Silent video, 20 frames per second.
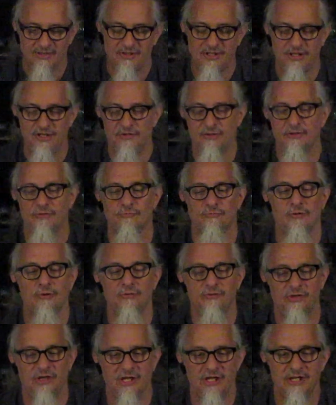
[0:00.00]
Then you can
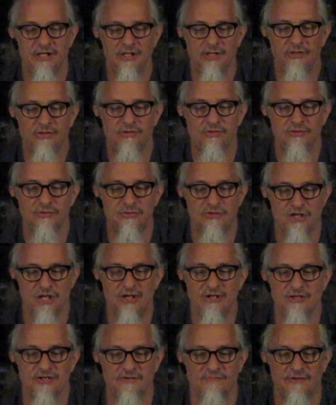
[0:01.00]
rotate it to change the